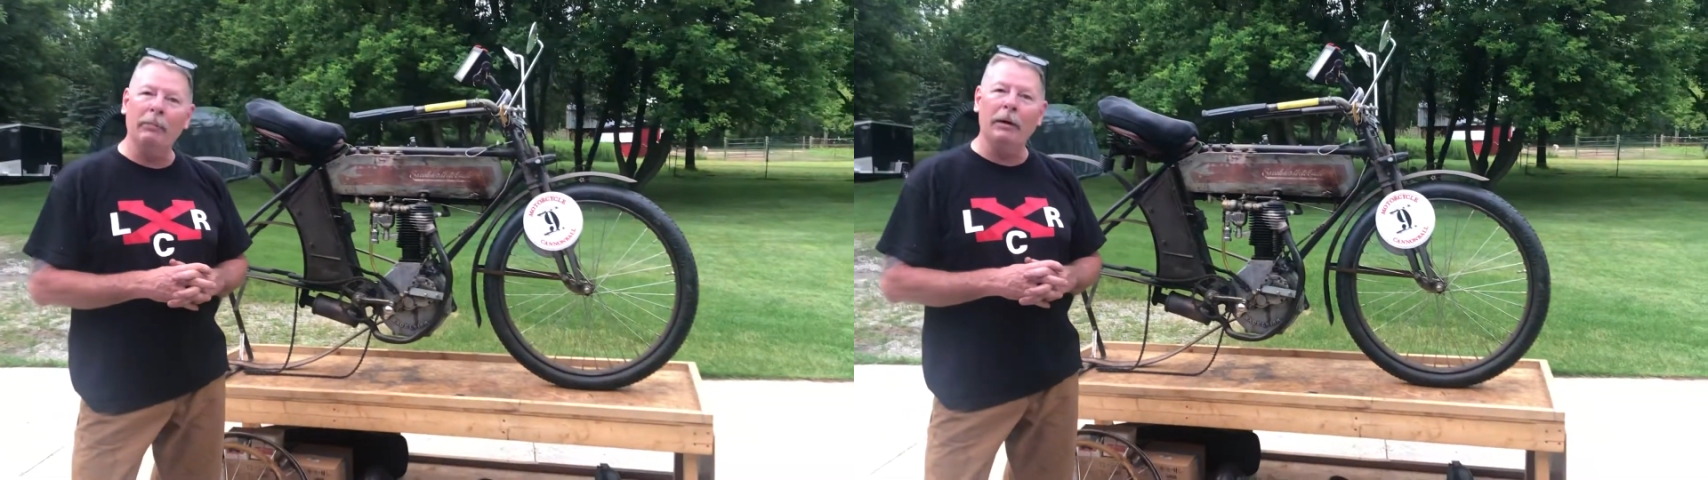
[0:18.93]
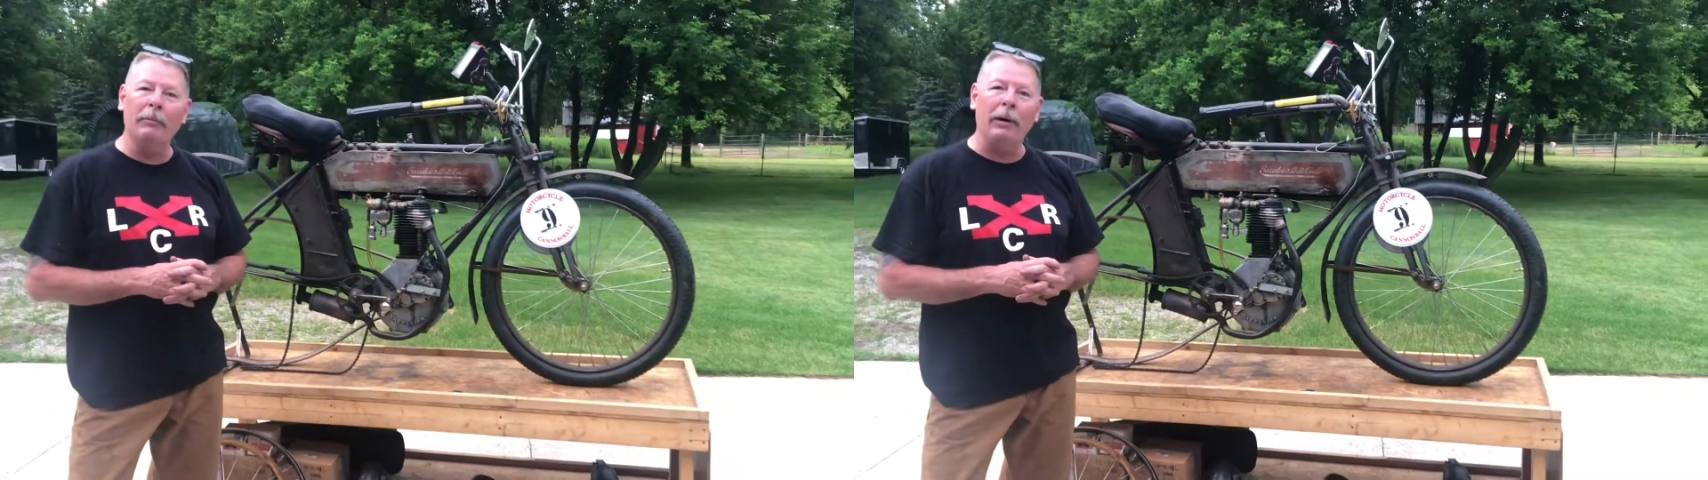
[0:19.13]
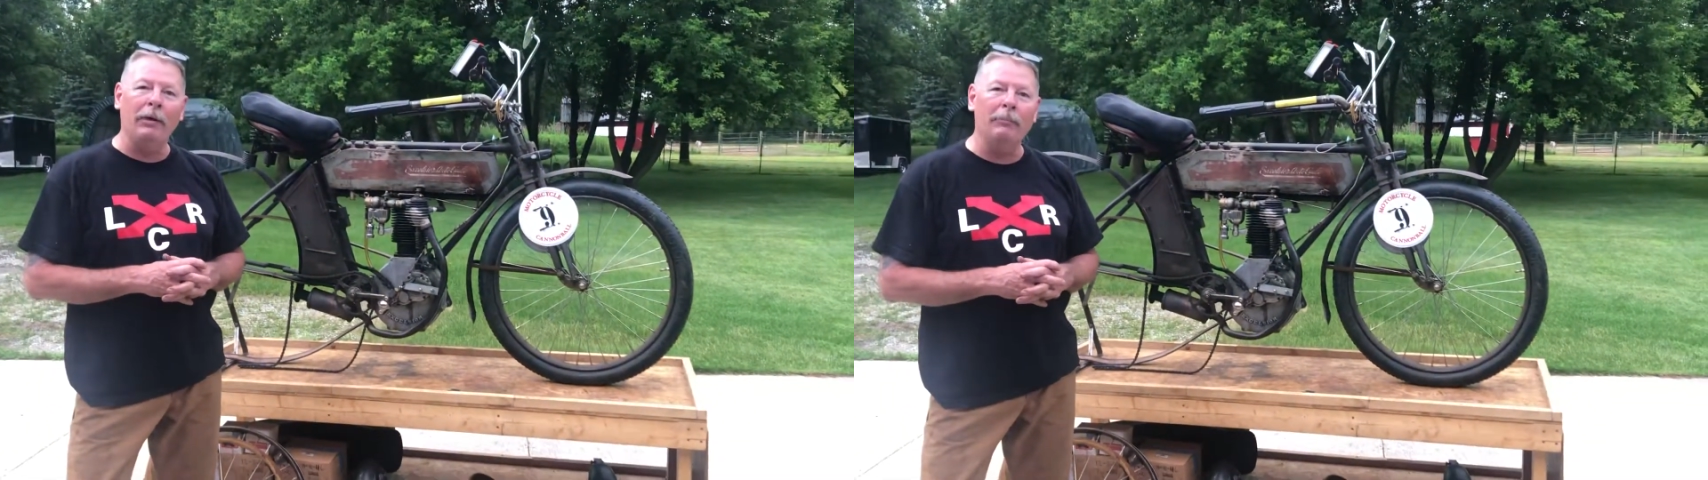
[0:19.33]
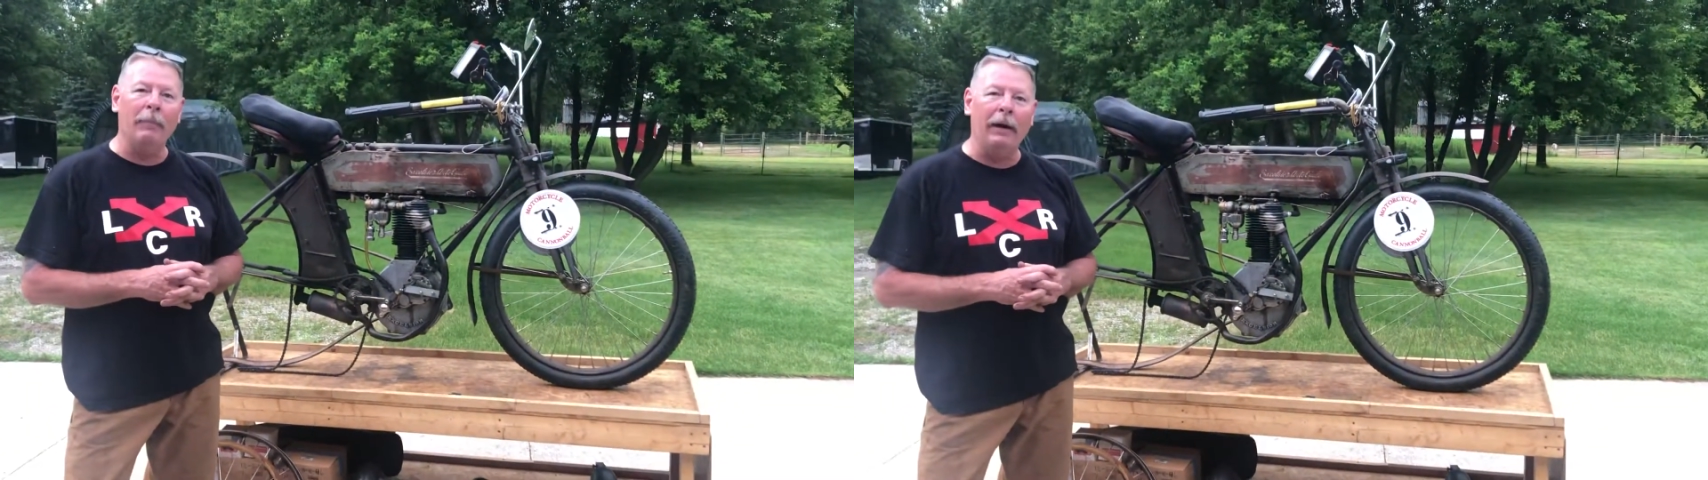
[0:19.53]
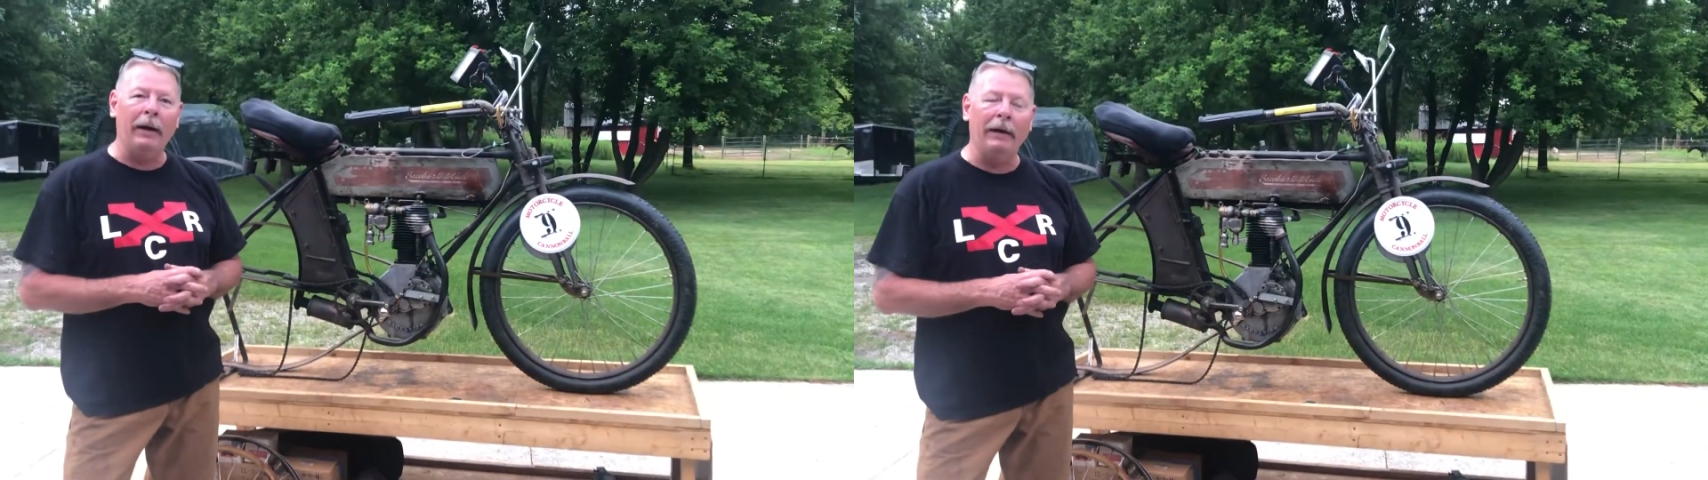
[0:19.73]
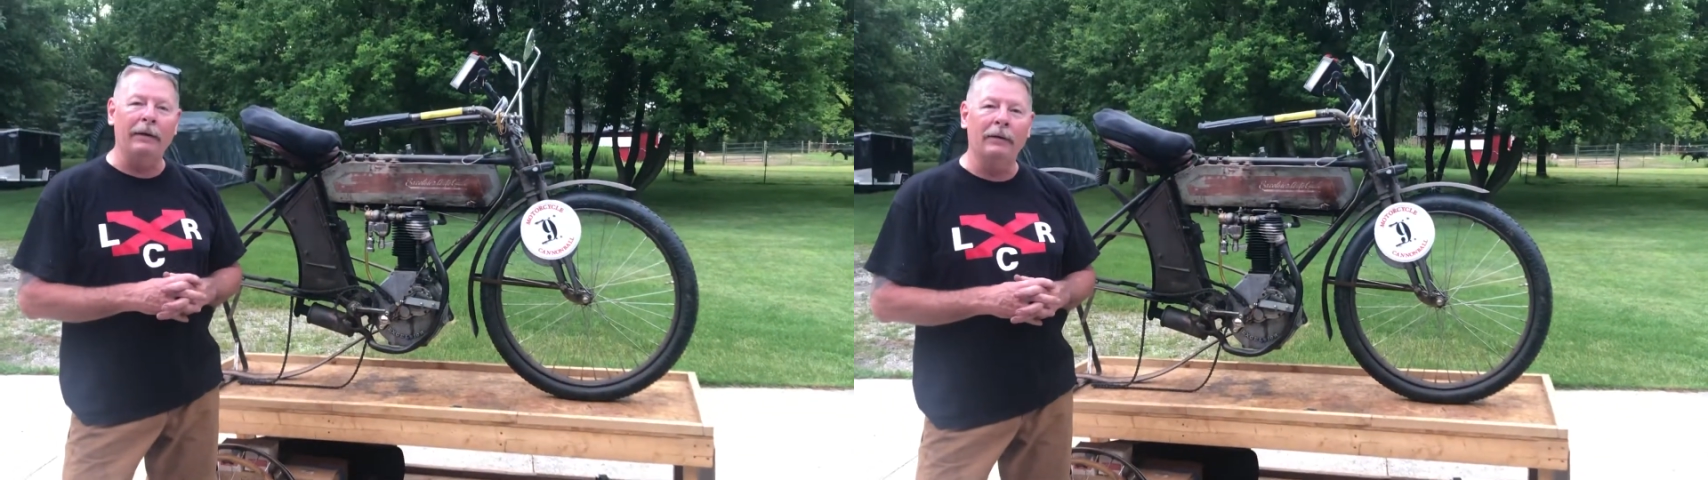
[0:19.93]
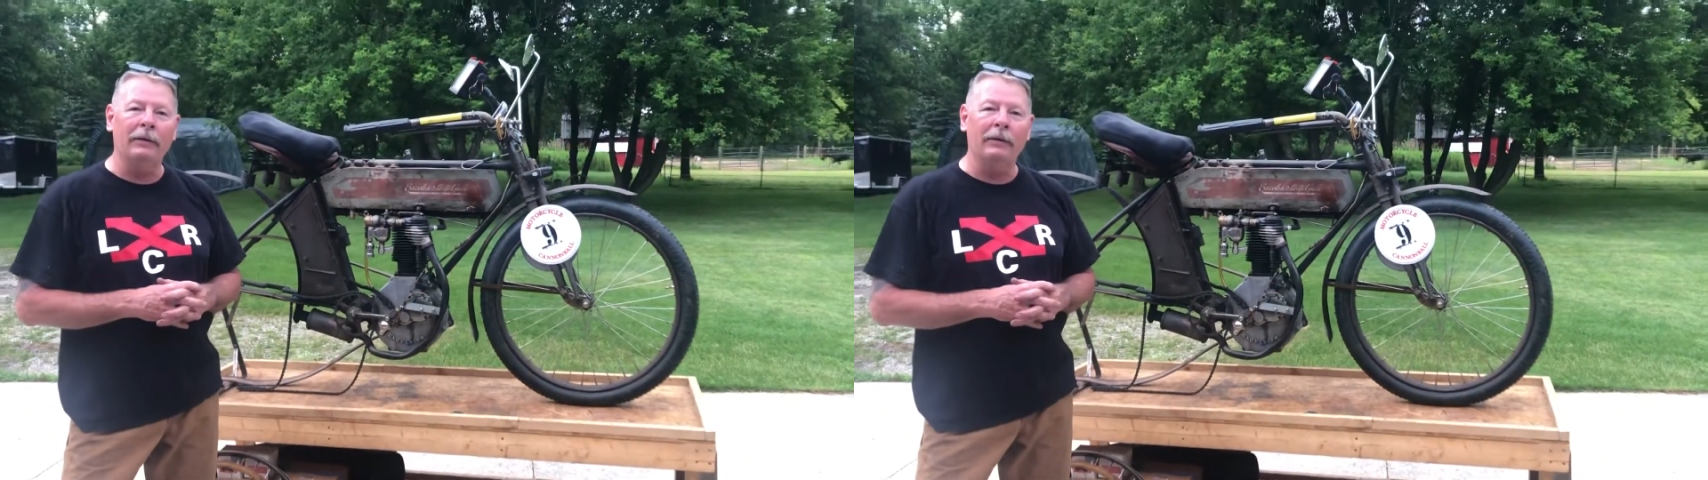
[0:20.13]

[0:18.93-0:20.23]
bit about my